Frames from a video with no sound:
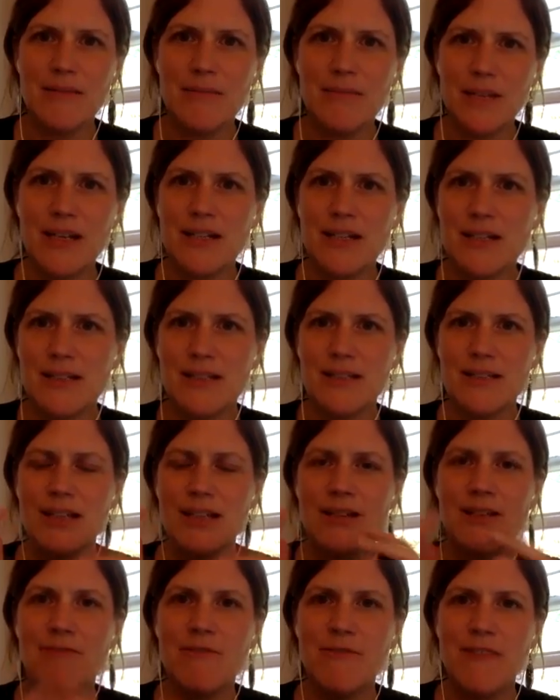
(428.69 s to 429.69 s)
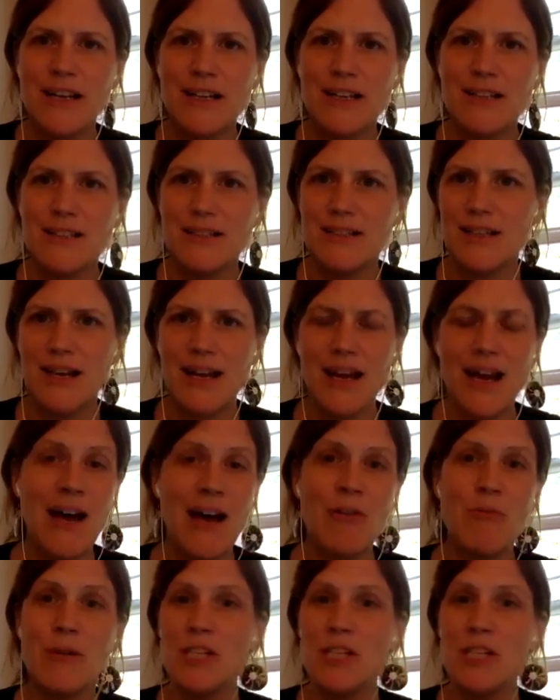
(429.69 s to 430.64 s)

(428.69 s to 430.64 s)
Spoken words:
Because it affects how much